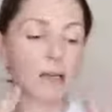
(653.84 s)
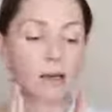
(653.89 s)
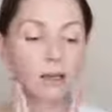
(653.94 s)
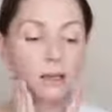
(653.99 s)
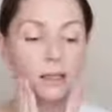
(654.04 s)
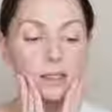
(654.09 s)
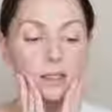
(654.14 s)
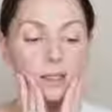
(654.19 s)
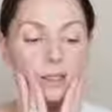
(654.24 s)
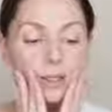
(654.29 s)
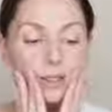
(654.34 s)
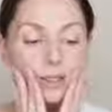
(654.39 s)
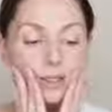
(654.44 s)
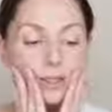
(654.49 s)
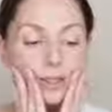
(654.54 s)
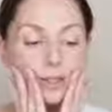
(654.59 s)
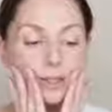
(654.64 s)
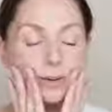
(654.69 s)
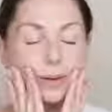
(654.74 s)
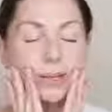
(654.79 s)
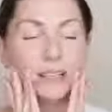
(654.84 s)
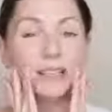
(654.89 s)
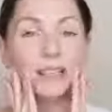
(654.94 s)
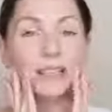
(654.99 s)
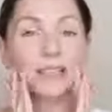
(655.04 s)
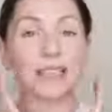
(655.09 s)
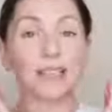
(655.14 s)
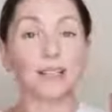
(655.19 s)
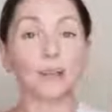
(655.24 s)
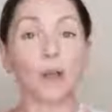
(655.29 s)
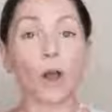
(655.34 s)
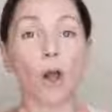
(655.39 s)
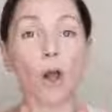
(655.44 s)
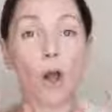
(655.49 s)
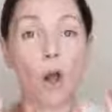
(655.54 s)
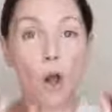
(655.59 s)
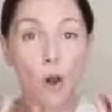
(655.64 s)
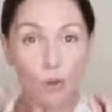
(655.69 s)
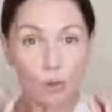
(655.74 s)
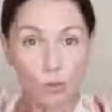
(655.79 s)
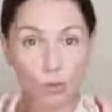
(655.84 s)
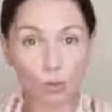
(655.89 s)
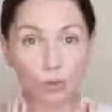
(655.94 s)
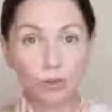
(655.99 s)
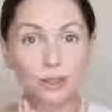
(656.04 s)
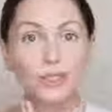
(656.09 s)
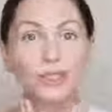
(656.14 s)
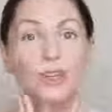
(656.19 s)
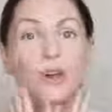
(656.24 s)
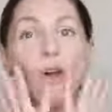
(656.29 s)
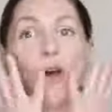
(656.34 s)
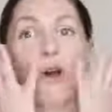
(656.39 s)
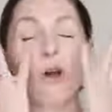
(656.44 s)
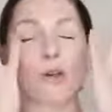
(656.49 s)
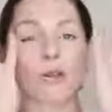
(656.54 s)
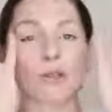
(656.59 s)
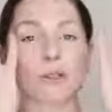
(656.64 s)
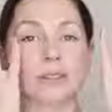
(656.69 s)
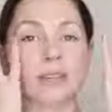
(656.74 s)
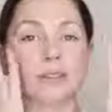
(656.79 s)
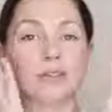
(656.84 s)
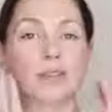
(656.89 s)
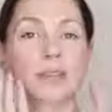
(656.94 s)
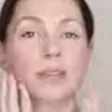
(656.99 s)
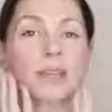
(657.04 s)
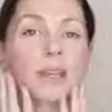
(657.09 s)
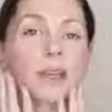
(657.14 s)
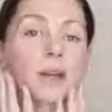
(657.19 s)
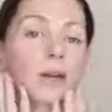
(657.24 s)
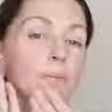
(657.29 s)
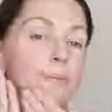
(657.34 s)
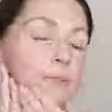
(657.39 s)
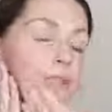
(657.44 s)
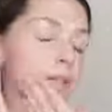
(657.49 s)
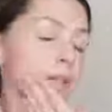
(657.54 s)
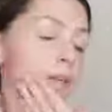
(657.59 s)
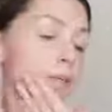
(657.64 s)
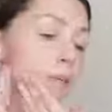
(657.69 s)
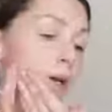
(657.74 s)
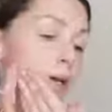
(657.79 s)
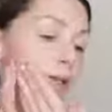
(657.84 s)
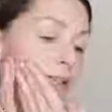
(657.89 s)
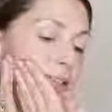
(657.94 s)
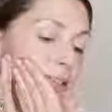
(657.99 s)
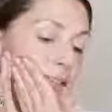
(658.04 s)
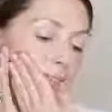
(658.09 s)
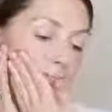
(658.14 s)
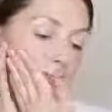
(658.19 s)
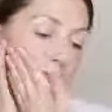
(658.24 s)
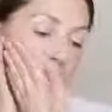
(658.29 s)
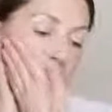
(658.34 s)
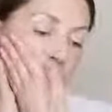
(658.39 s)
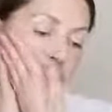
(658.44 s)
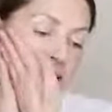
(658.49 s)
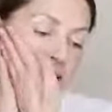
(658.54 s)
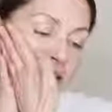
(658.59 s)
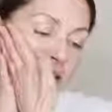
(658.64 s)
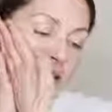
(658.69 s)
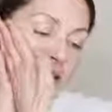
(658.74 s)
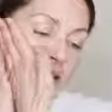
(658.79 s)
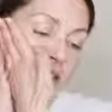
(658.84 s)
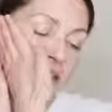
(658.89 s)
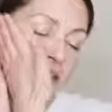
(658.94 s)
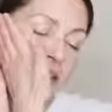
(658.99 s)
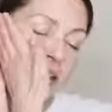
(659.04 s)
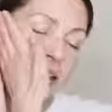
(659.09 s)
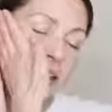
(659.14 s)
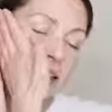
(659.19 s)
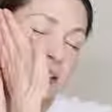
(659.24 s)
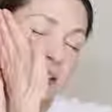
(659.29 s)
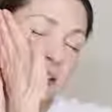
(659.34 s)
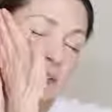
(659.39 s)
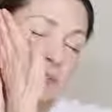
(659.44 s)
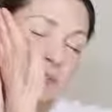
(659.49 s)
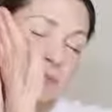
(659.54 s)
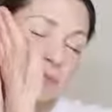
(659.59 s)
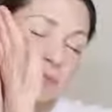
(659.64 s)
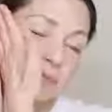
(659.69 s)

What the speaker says: nice just to do a still hold to hold everything up. So you might just do one side of the face.